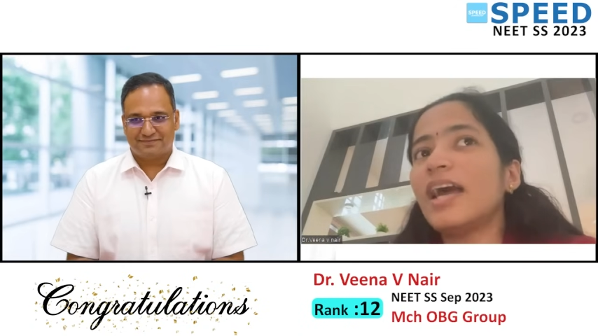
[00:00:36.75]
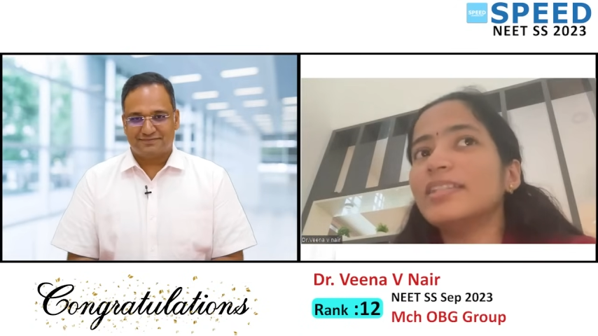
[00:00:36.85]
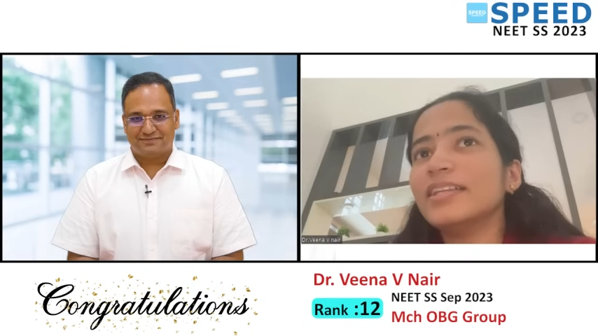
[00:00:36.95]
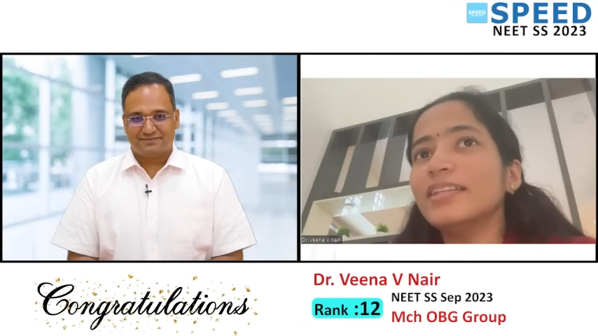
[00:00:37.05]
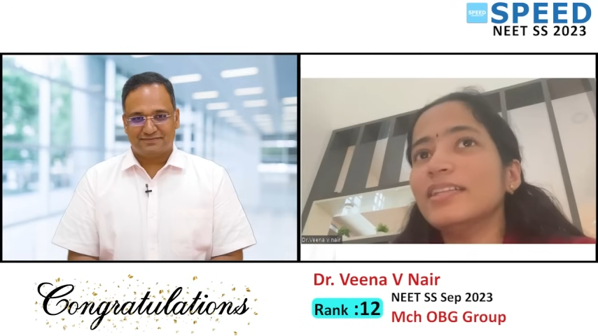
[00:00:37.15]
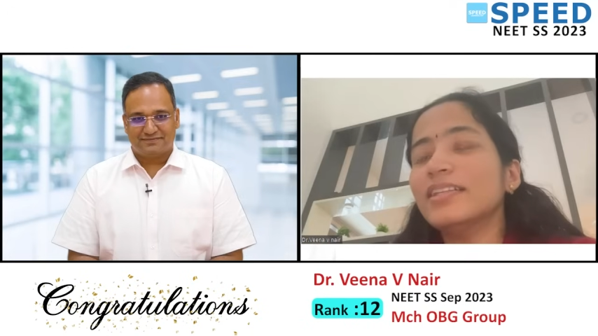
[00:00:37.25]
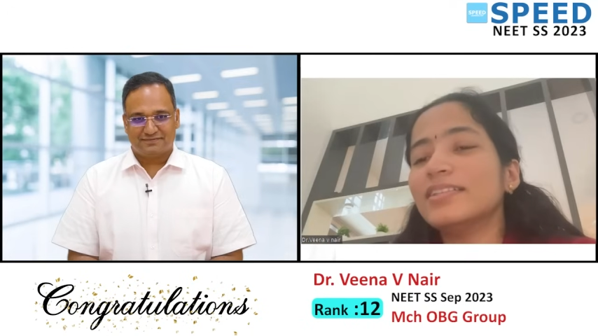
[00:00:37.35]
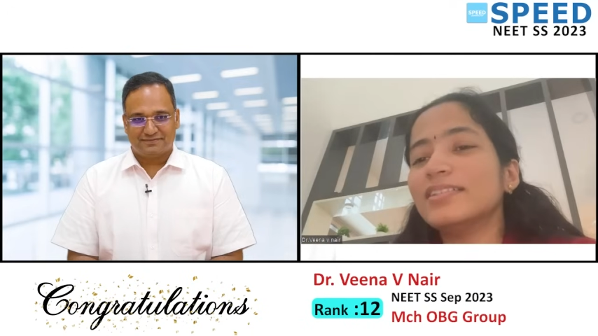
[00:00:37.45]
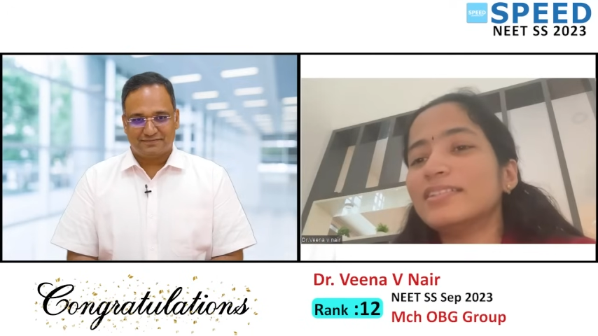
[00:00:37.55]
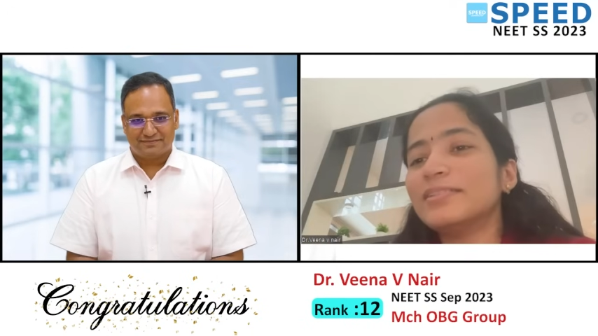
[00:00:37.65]
Speaker 1: And then
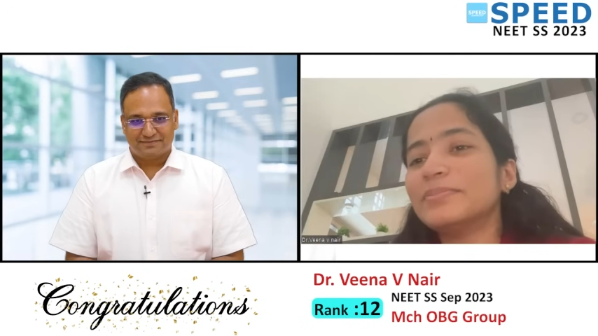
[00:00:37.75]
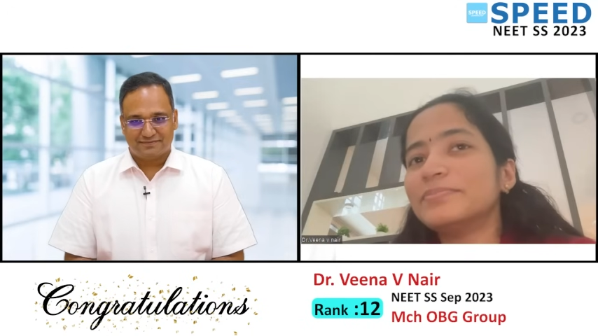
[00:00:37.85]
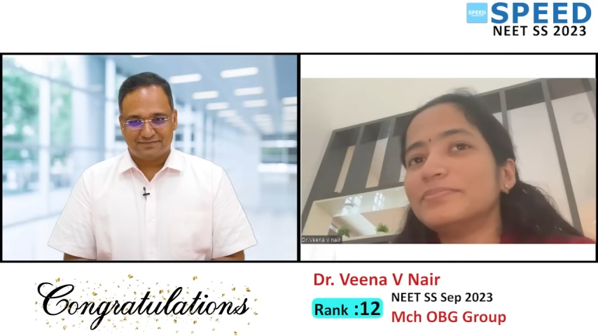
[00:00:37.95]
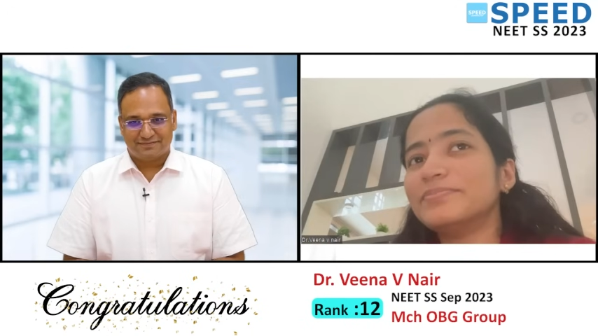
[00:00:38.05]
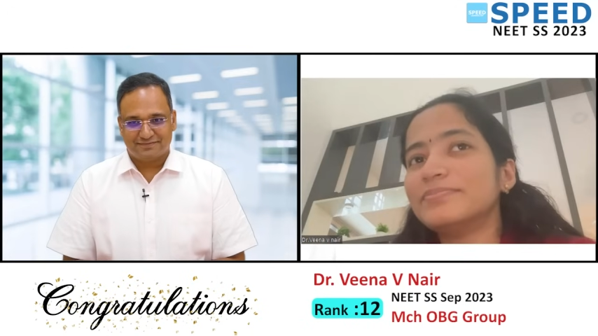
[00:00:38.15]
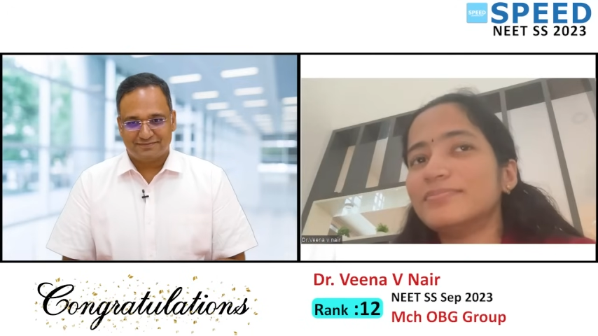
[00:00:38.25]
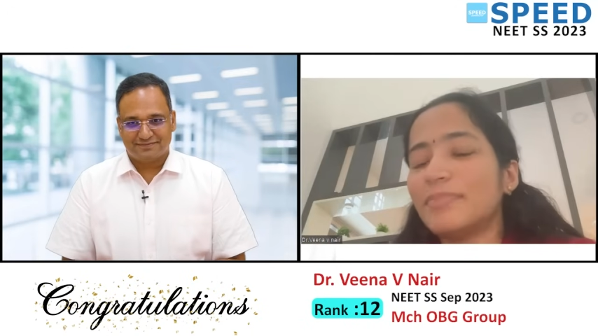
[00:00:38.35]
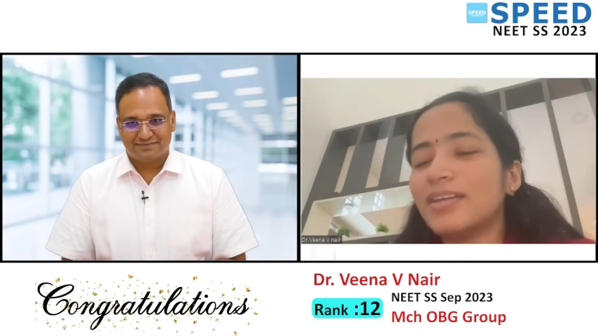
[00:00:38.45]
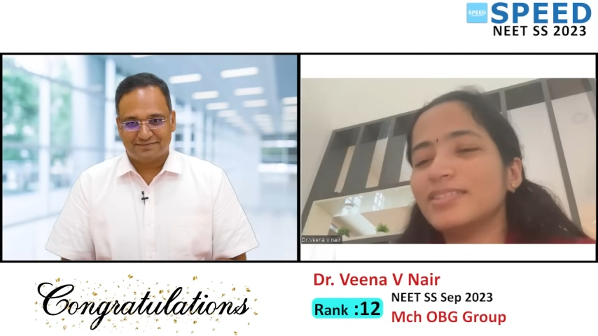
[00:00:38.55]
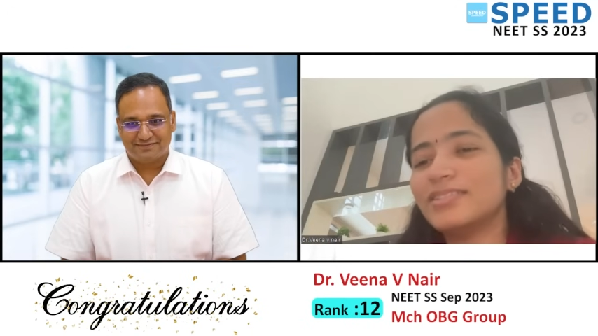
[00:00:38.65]
uh,
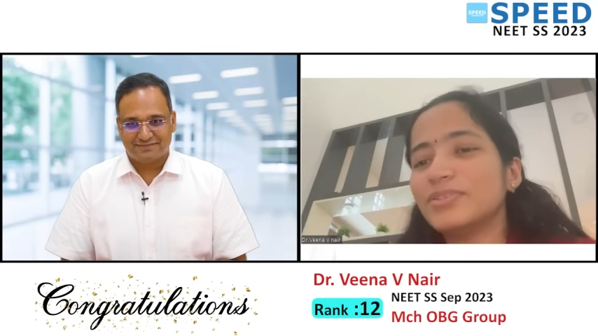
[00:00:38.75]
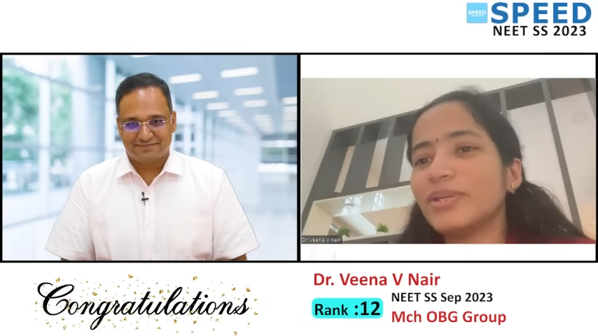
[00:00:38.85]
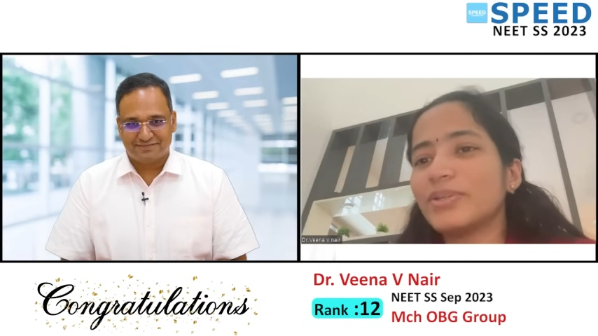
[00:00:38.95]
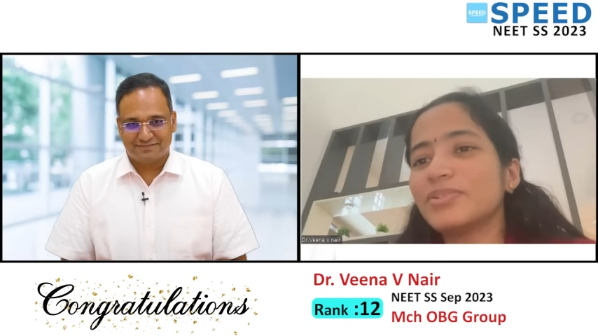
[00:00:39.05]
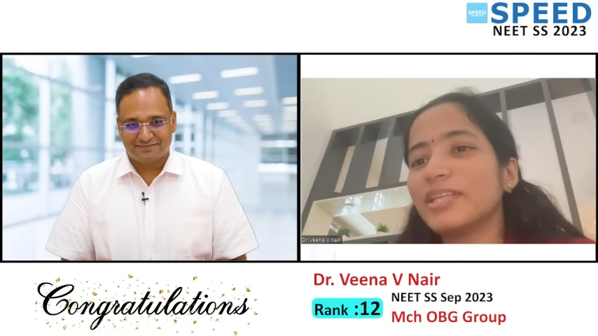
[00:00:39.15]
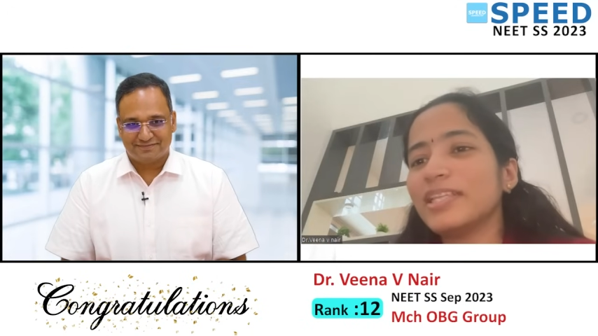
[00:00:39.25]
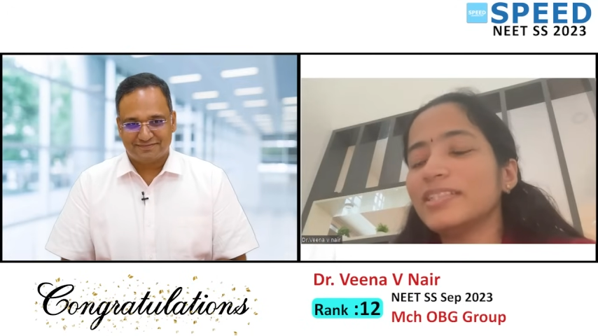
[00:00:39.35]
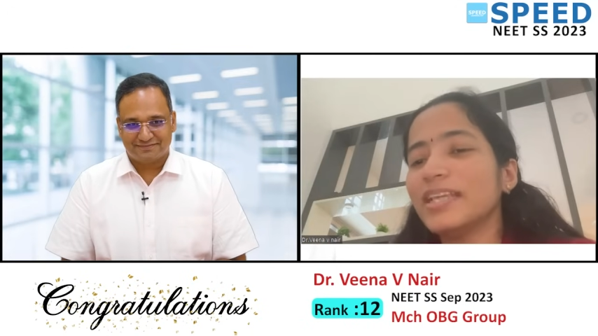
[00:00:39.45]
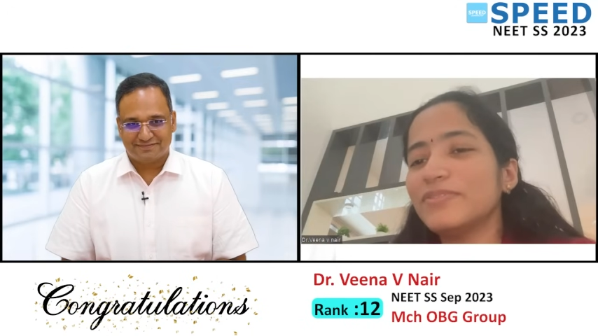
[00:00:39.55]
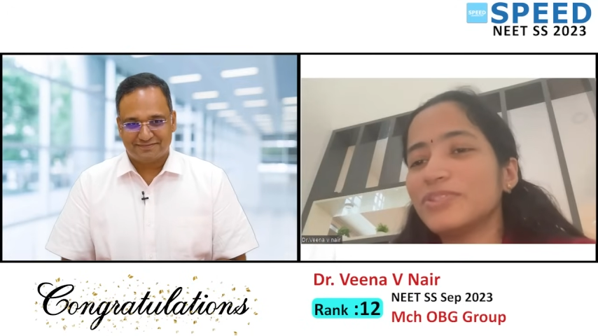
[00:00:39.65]
March two thousand
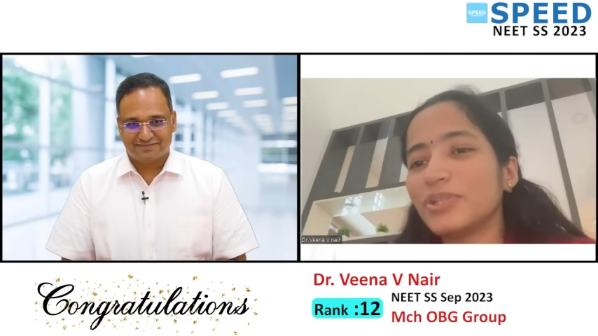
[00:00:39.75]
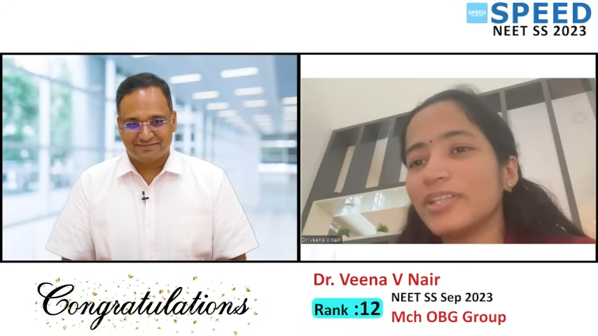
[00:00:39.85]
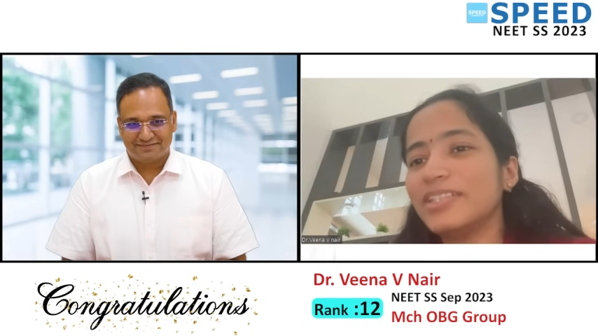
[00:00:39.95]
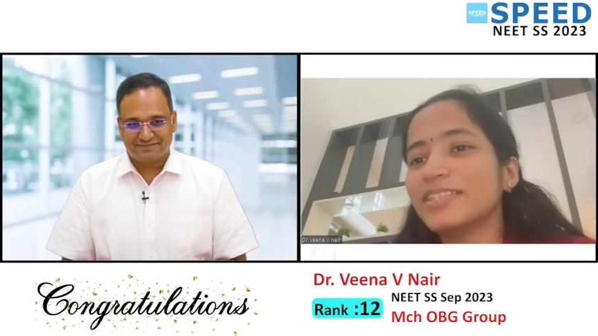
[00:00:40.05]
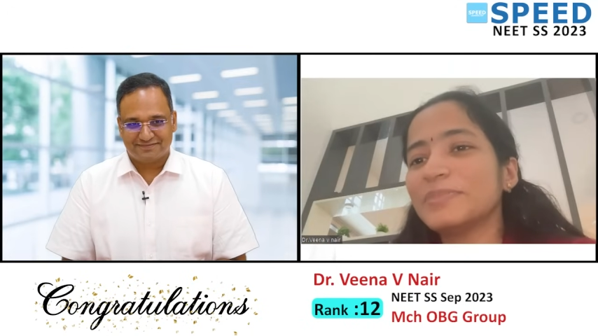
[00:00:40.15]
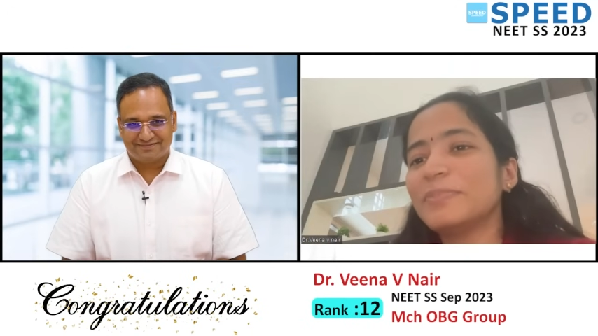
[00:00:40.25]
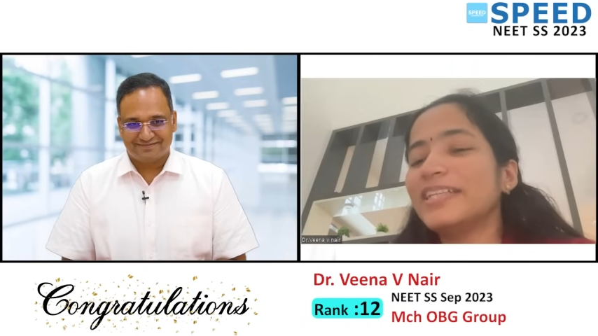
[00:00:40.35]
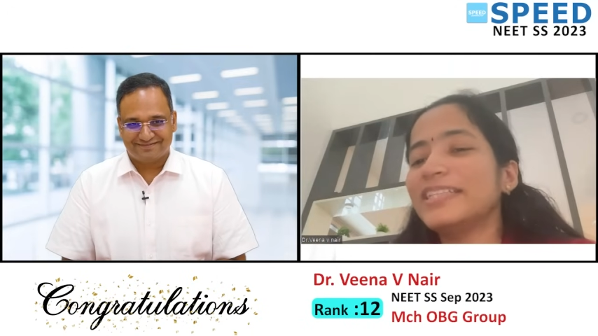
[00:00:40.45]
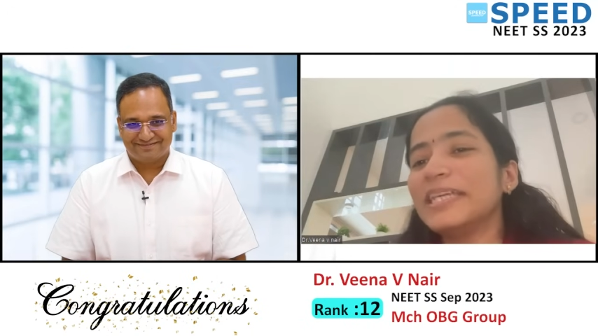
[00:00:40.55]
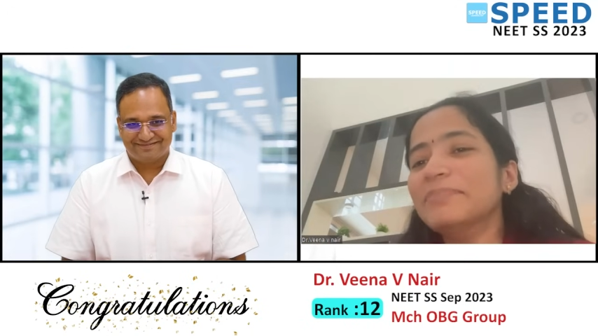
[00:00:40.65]
twenty-three, I joined
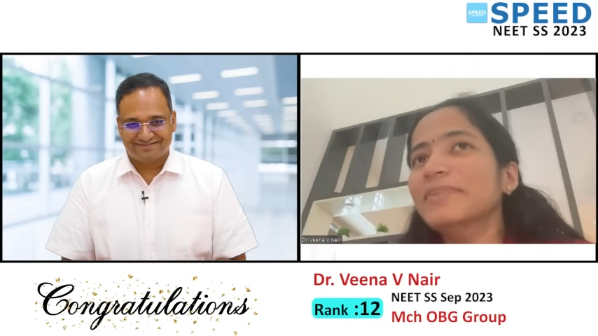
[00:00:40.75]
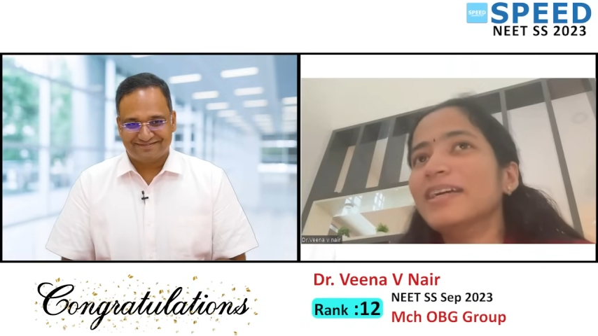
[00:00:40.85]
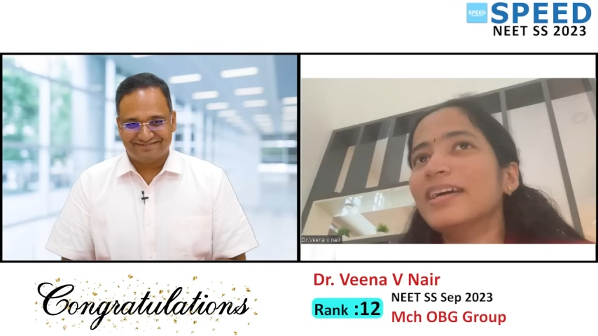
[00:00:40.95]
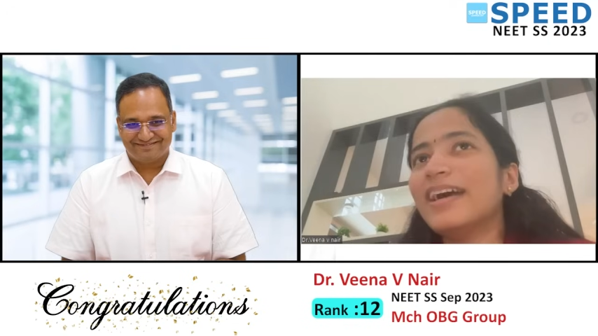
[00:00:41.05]
SPEED team.